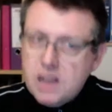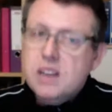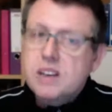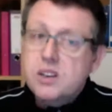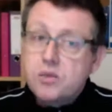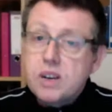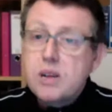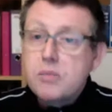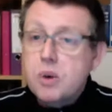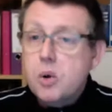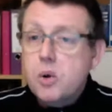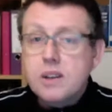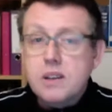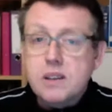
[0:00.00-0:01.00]
So it's really
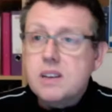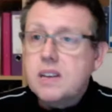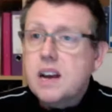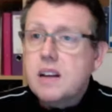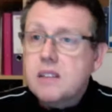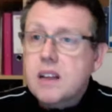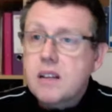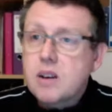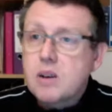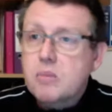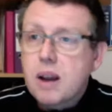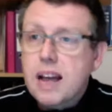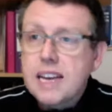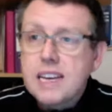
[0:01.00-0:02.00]
important, don't
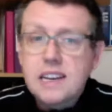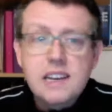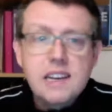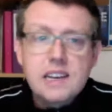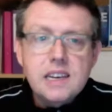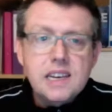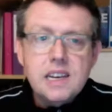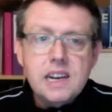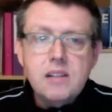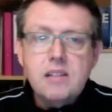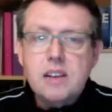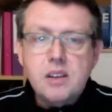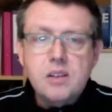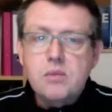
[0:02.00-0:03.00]
complain.
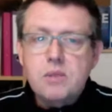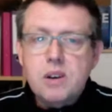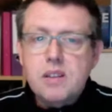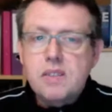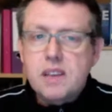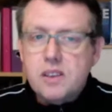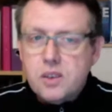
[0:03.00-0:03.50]
It's not worth it.